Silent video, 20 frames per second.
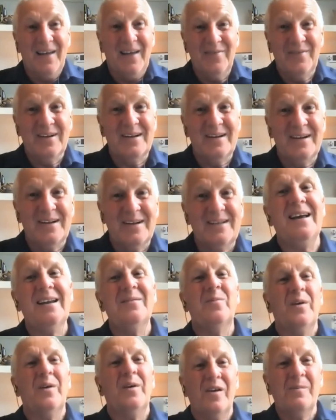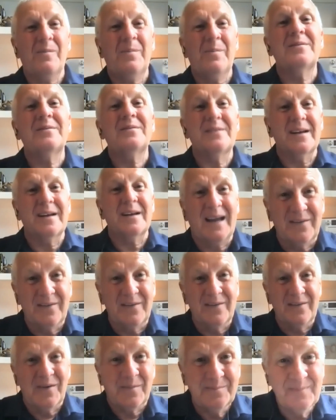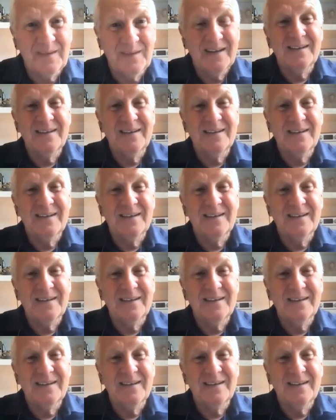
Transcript: And the tell them what you're about to give them